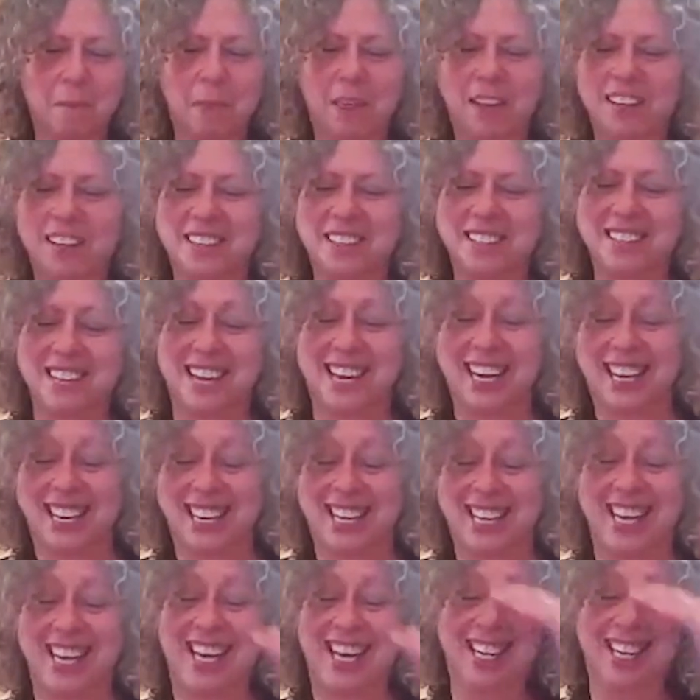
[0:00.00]
I'm going to say
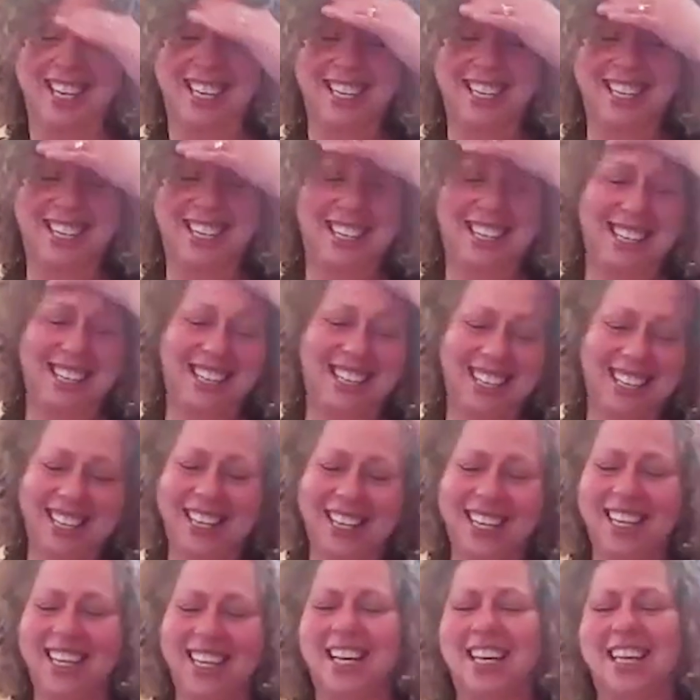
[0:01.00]
it again.
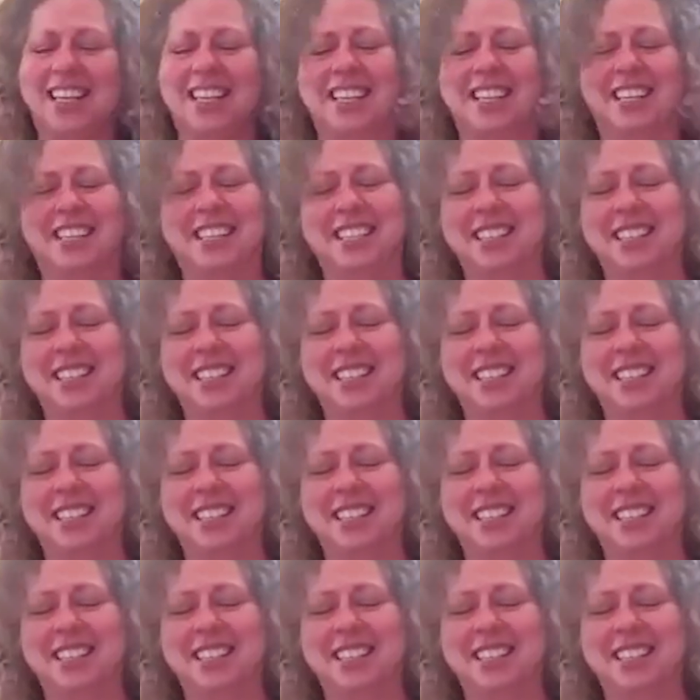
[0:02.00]
The